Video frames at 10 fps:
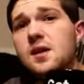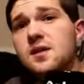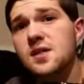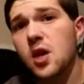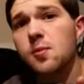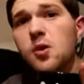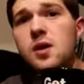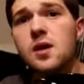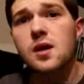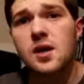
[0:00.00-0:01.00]

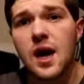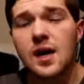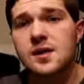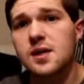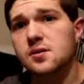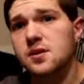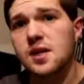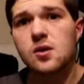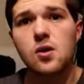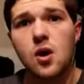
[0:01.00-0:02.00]
ceremony, cocktail,
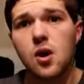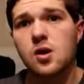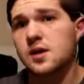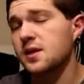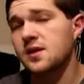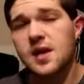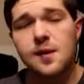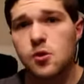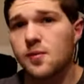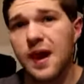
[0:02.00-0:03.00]
dinner, all in the
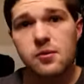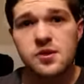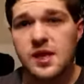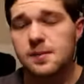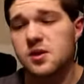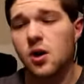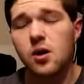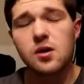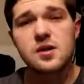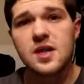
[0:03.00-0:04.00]
same room, and reception,
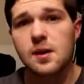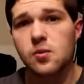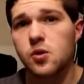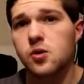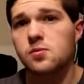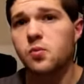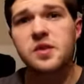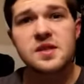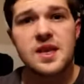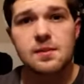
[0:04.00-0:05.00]
all in the same room
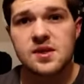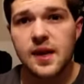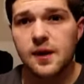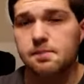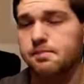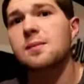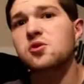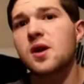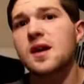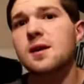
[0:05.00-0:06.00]
with the same setup. When I'm
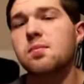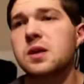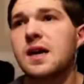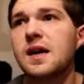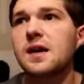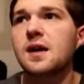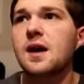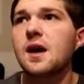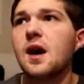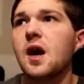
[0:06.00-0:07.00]
trying to play
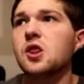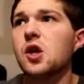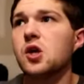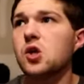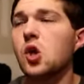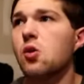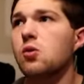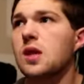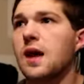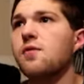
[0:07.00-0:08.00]
the
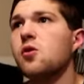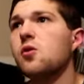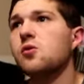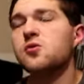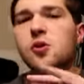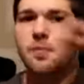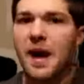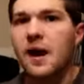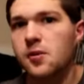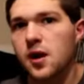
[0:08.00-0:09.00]
low-level sort of
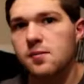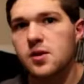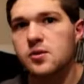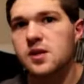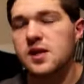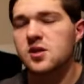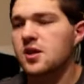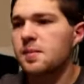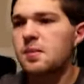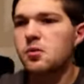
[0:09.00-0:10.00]
background music so
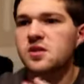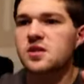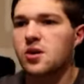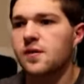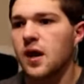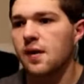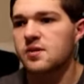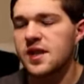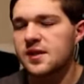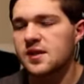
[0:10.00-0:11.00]
that people can still have
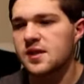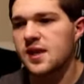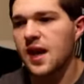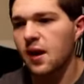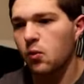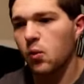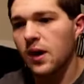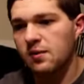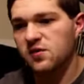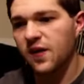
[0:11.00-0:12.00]
conversations to that, what
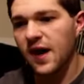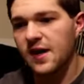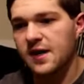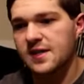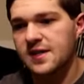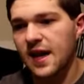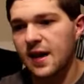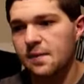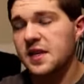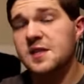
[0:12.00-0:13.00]
I was finding is
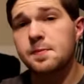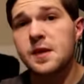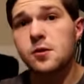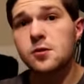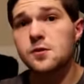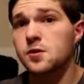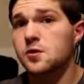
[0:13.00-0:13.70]
that these speakers